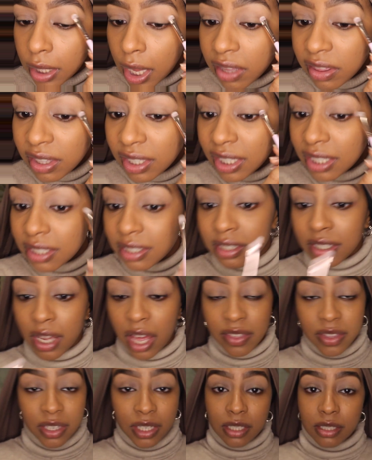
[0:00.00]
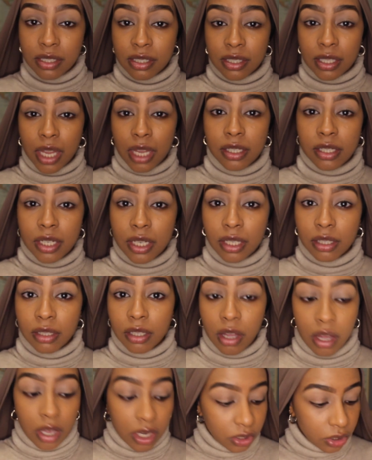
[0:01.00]
I think it's setting
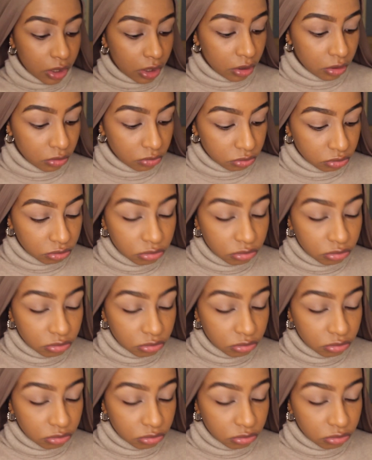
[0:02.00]
the eyeshadow.